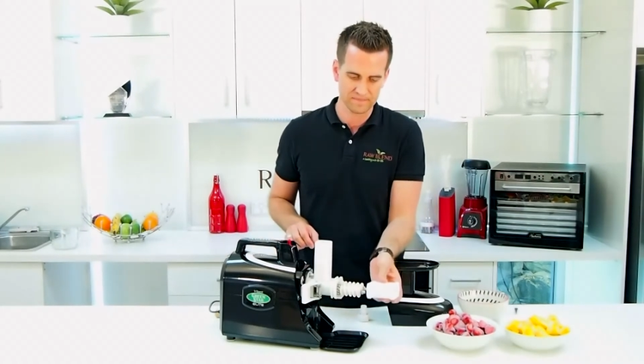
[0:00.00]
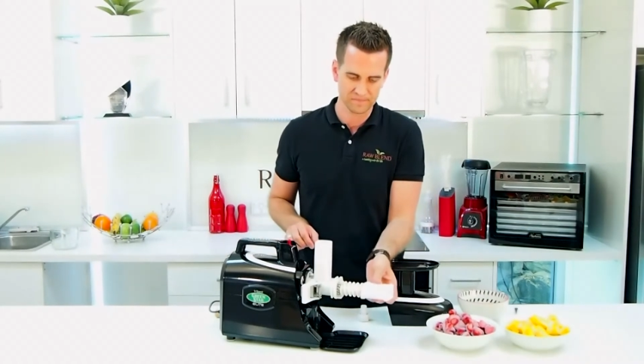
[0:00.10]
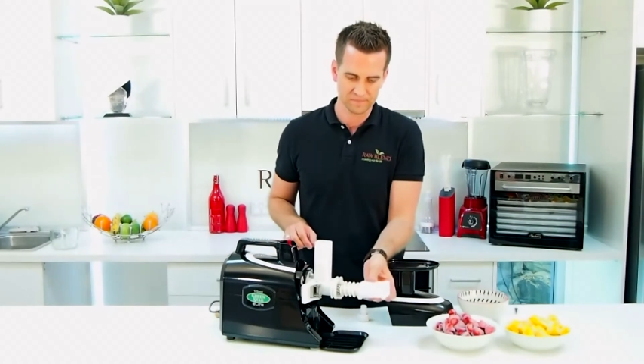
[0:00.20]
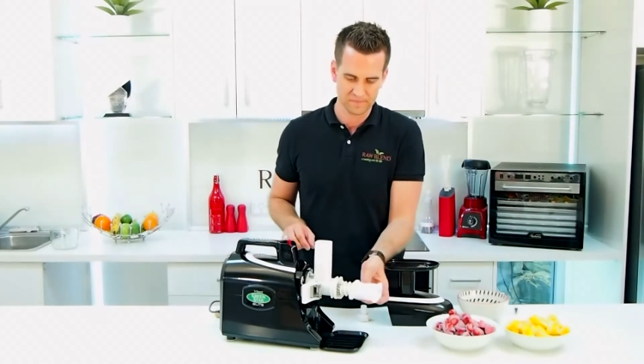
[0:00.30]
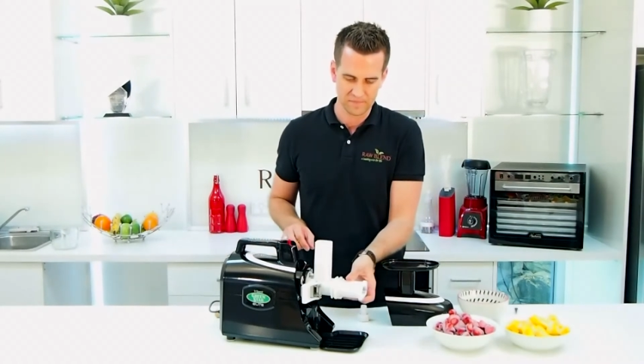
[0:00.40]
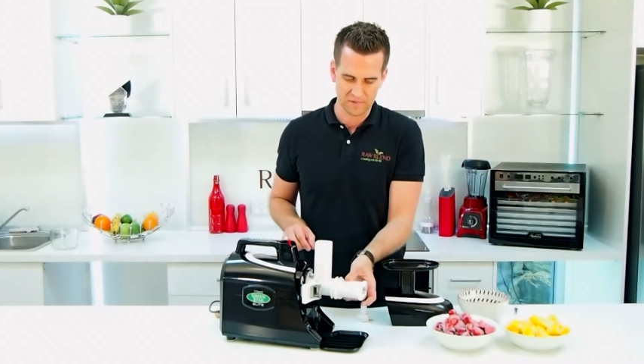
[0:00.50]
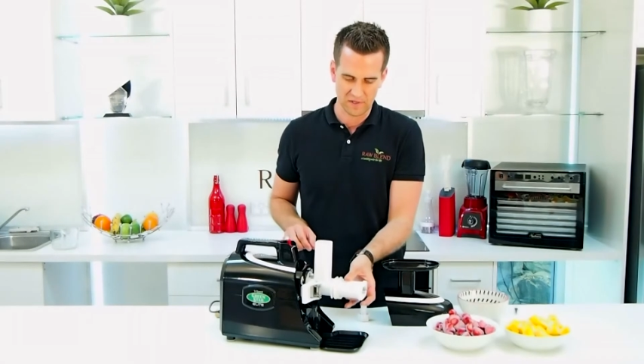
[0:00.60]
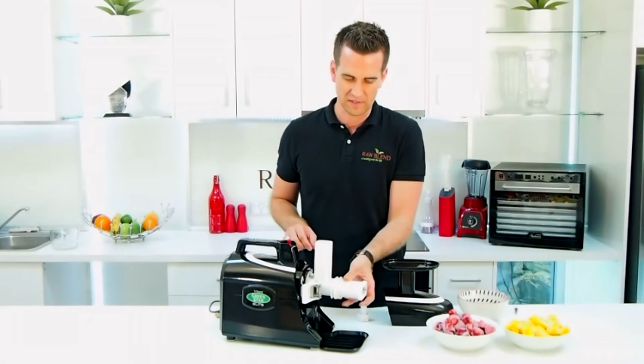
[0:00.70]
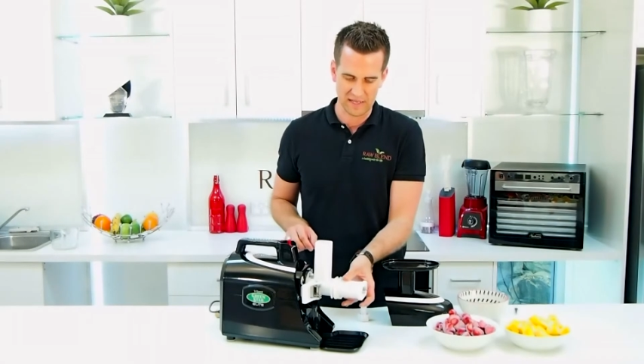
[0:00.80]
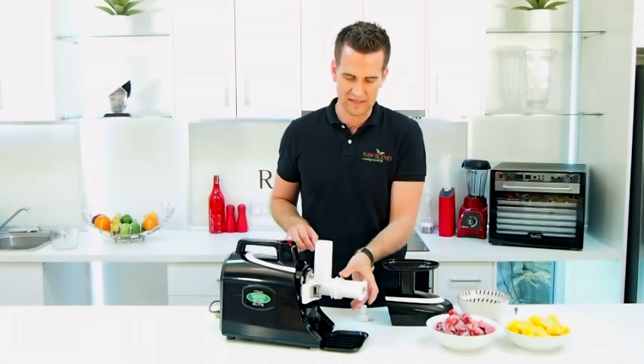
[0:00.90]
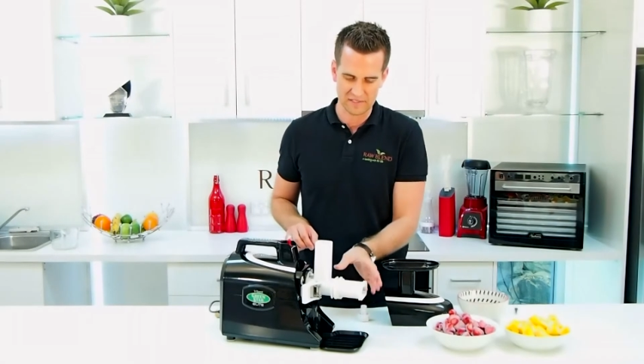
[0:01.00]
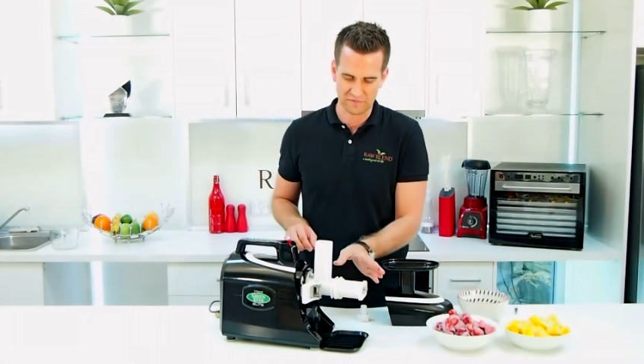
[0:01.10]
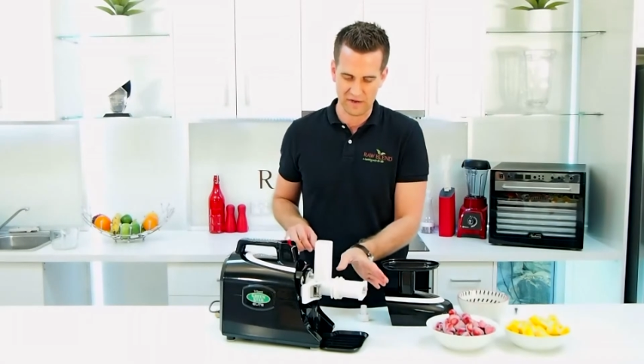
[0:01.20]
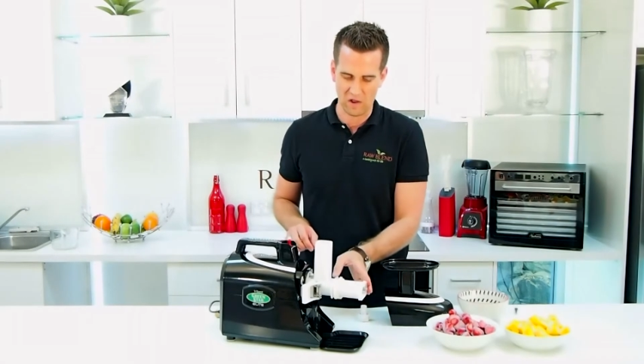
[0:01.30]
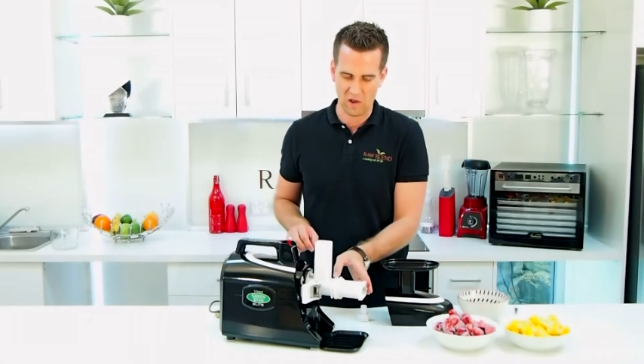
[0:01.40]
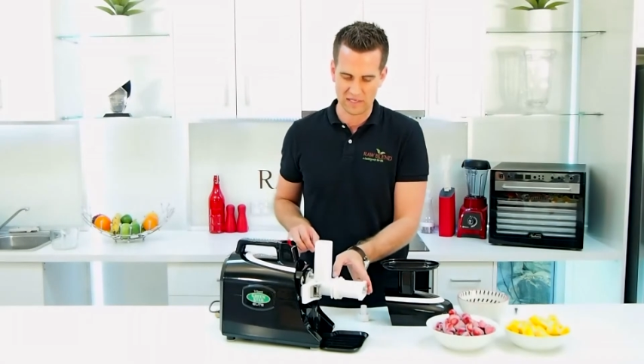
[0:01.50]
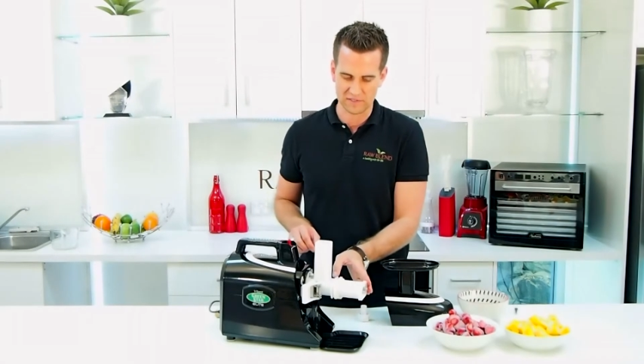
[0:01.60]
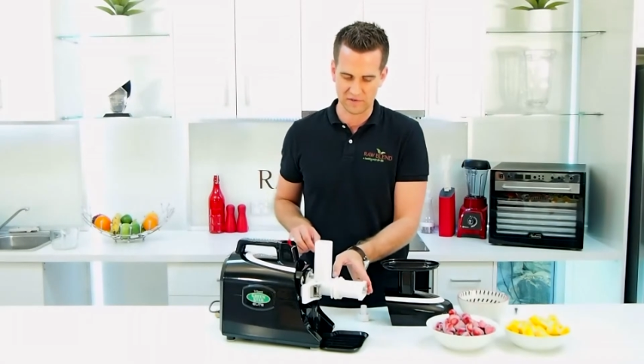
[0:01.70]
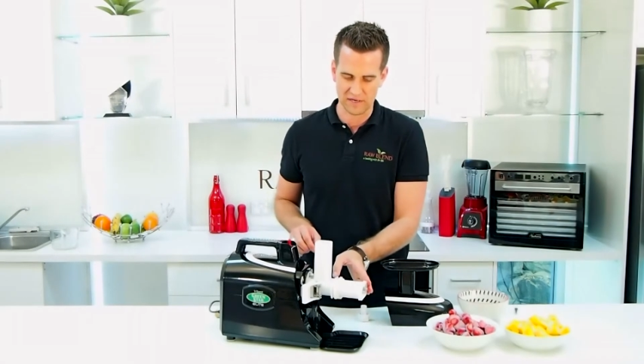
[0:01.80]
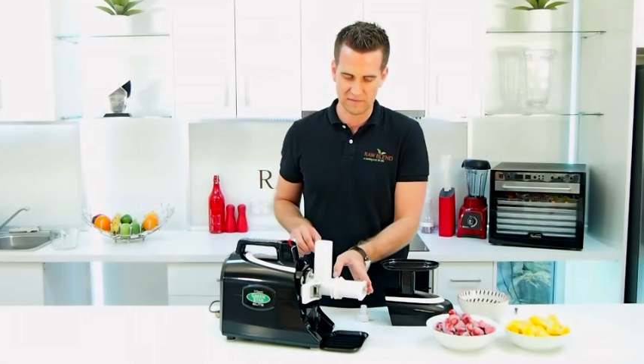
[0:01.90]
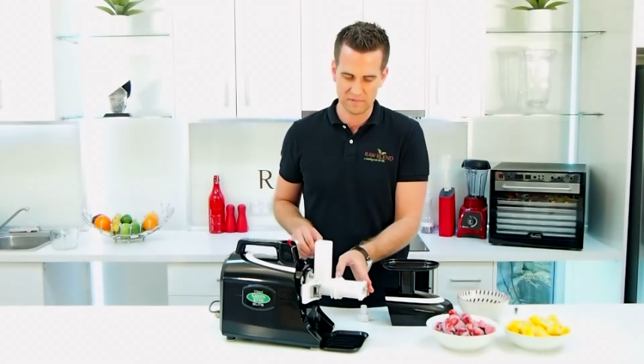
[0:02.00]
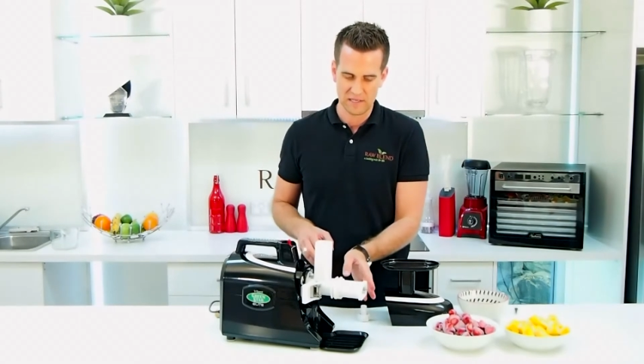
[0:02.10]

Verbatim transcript: Okay, that's for our ice cream.